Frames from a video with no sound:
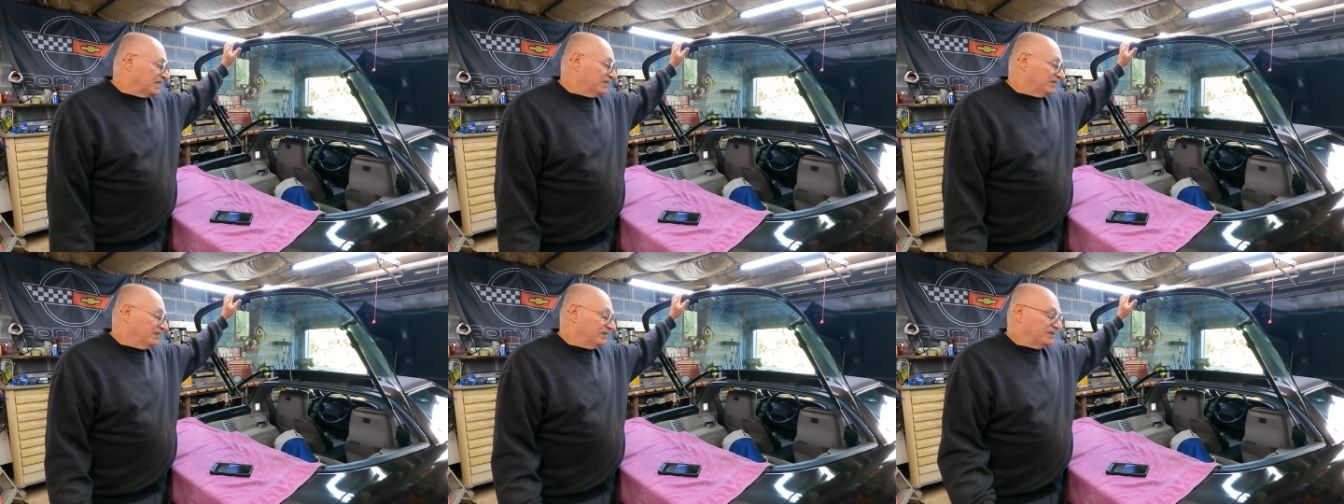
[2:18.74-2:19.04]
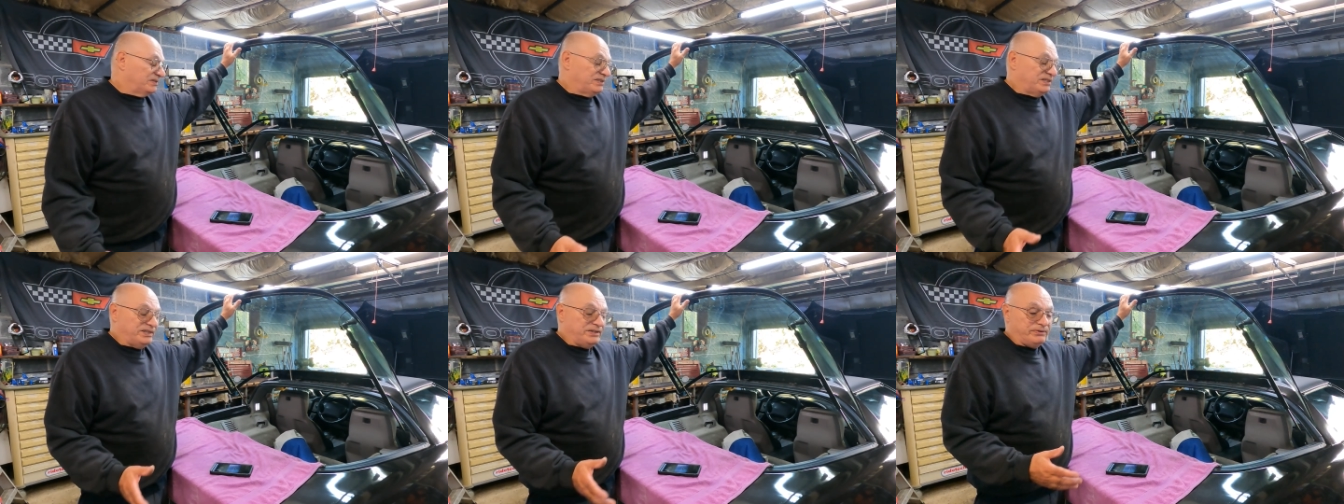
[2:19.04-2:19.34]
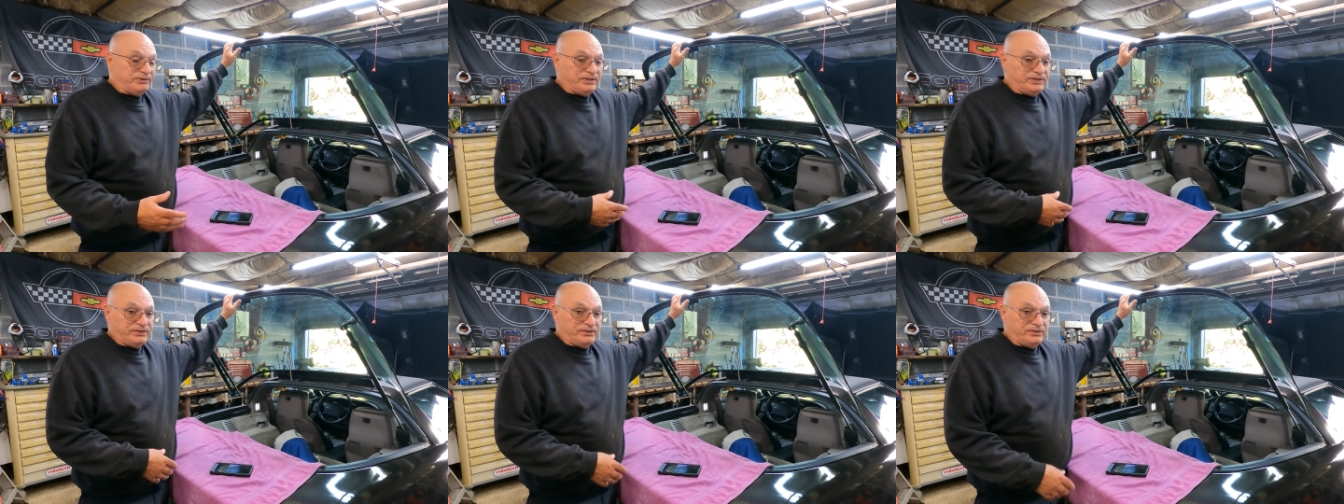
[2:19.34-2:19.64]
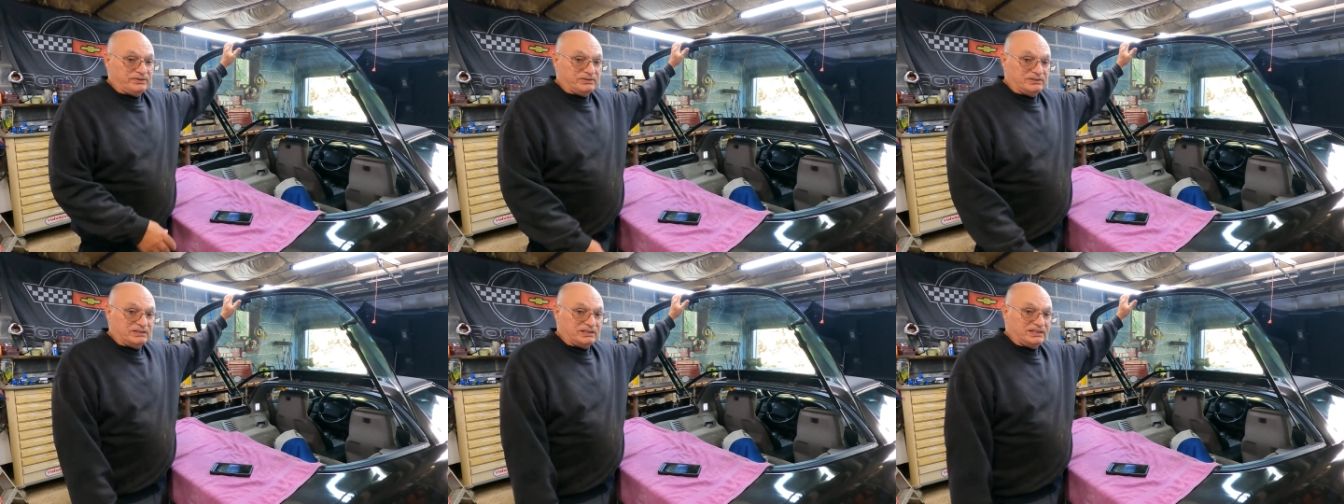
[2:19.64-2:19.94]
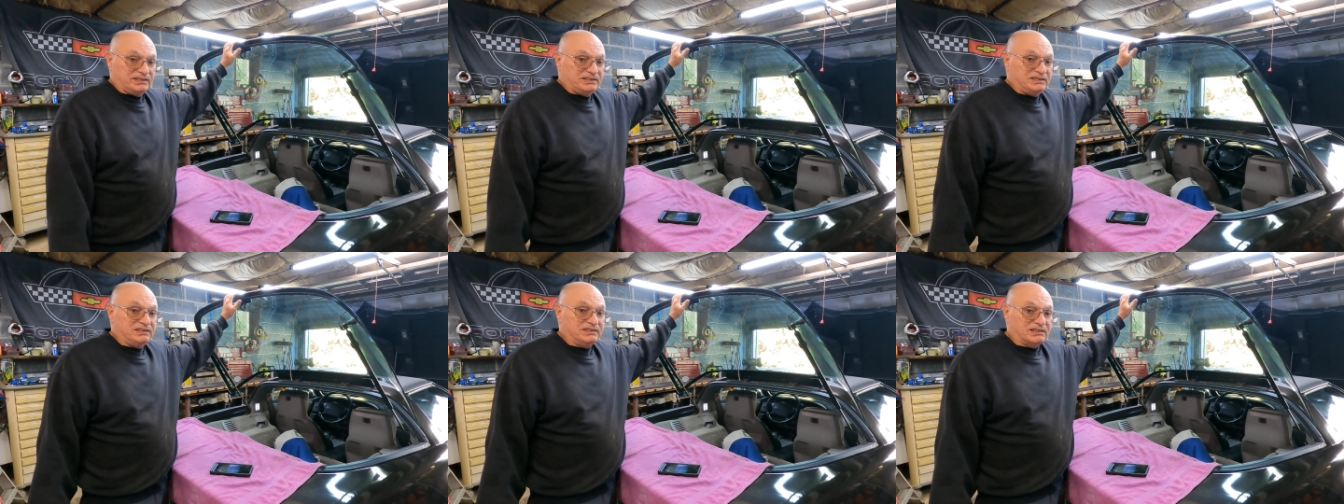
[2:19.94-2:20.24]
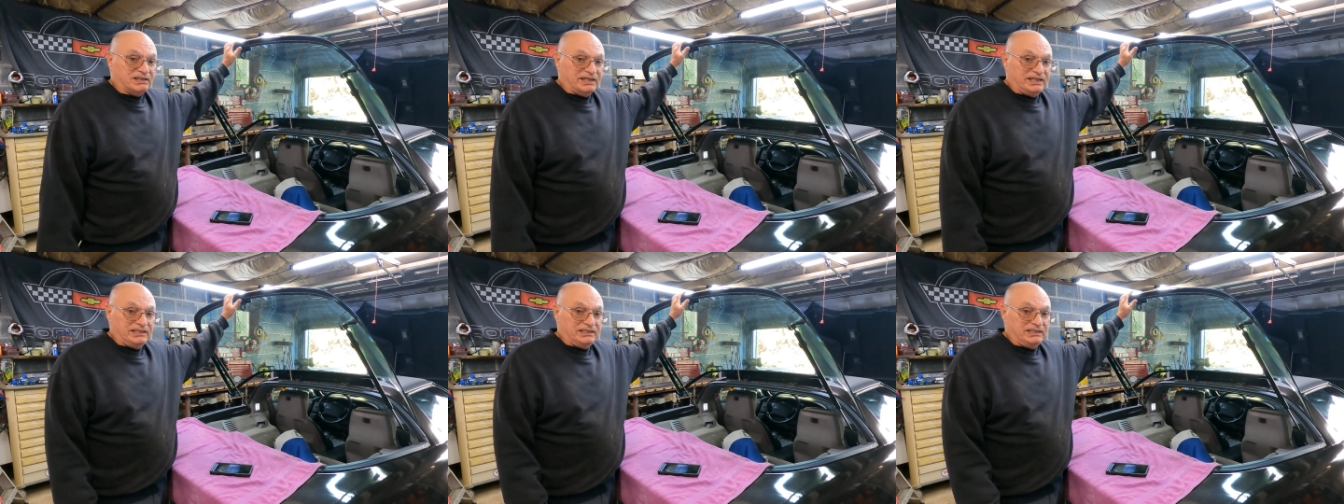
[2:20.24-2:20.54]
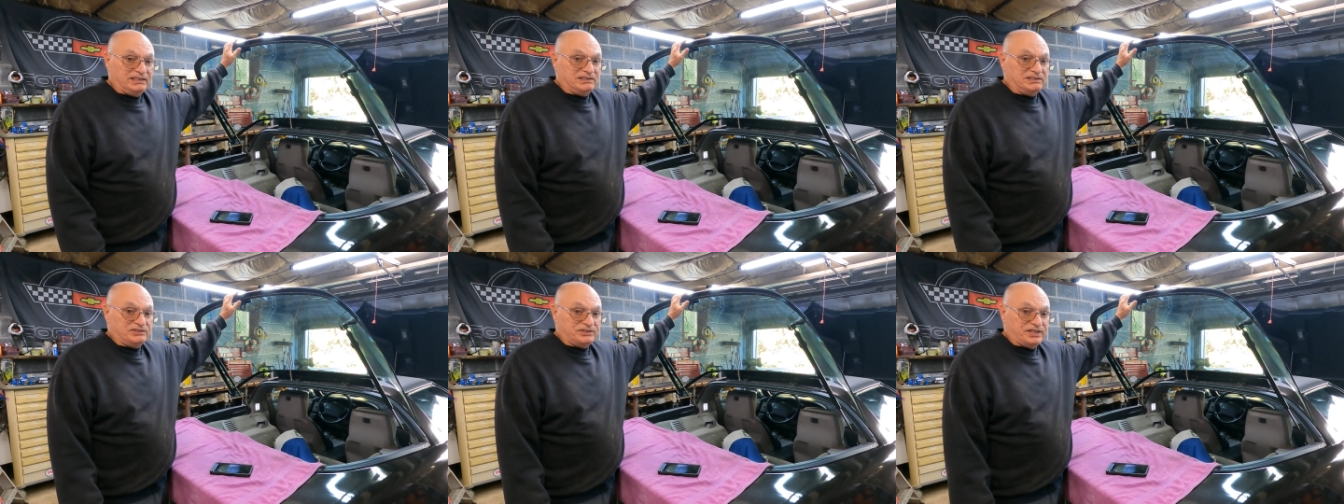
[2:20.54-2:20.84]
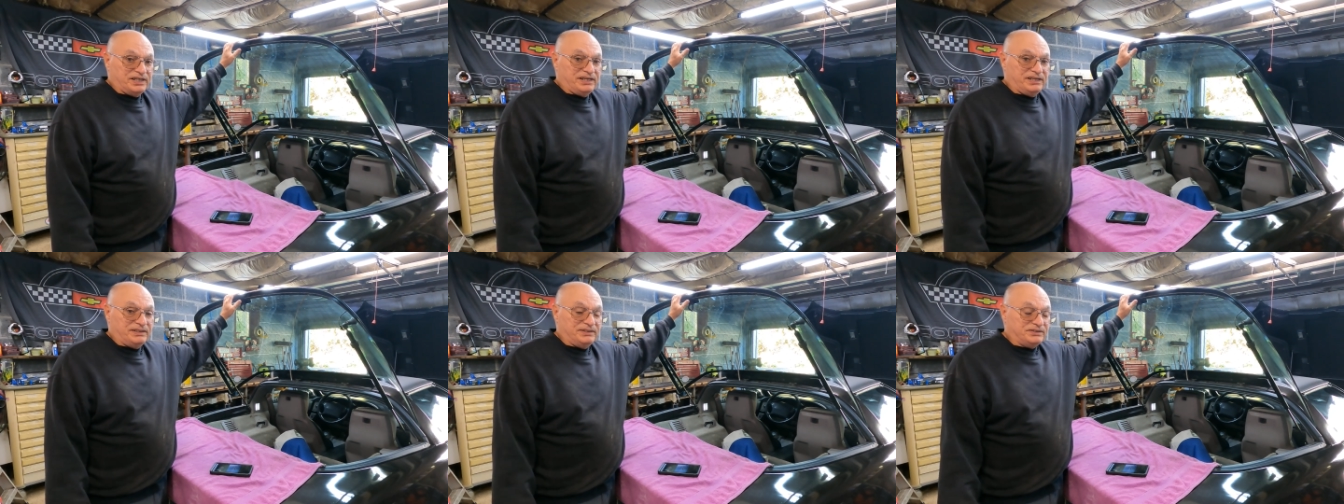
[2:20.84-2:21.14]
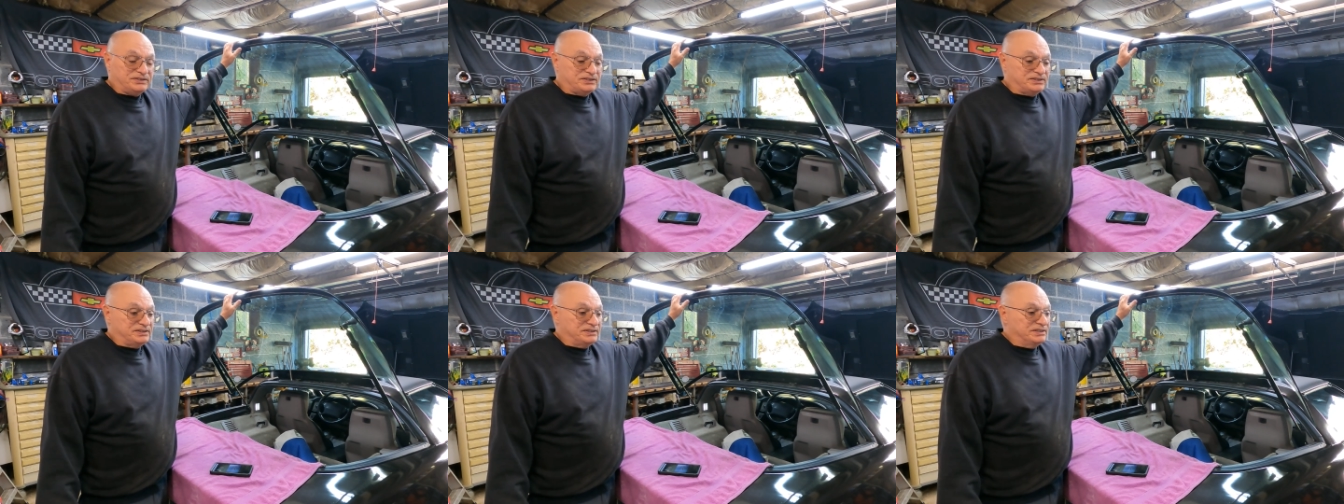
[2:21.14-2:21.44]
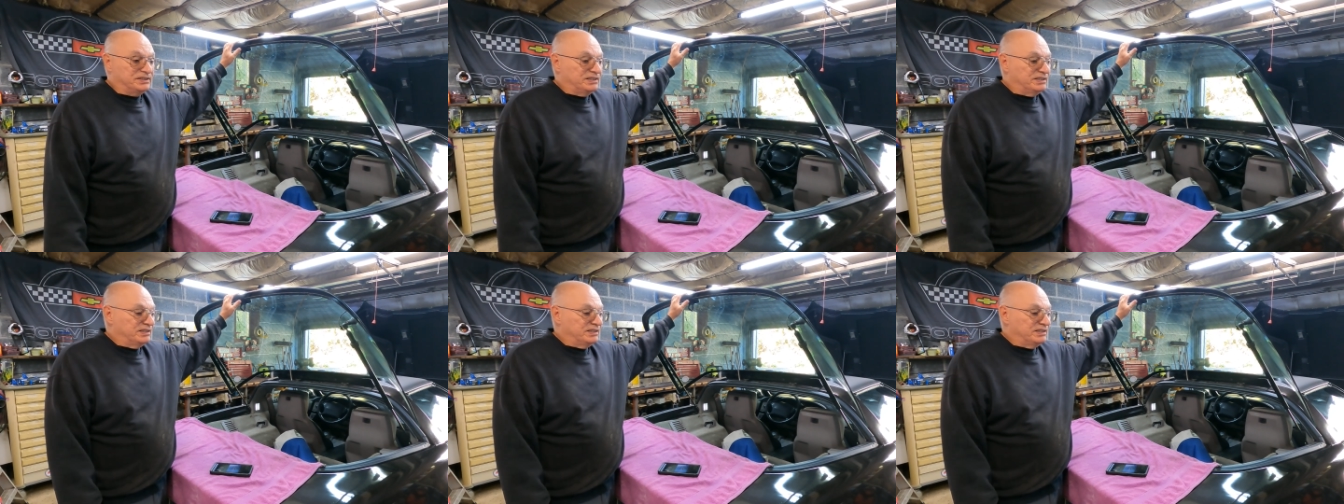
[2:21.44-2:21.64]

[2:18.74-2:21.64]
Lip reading: interior in 1990 changed,